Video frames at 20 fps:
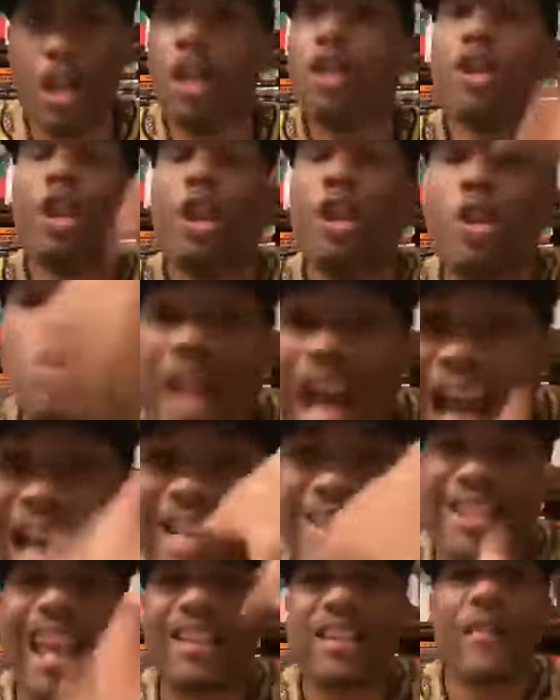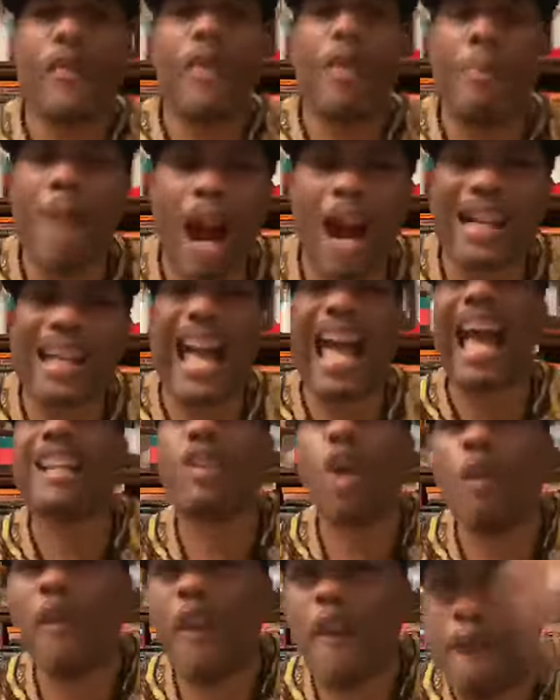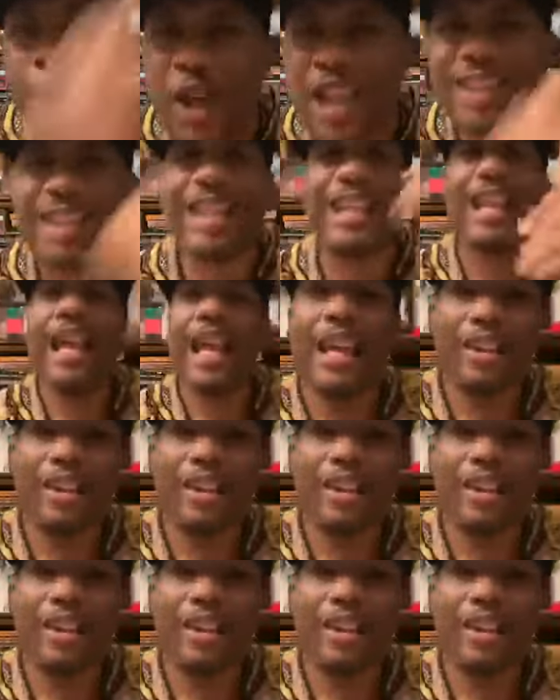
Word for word: The United States of America has over 50,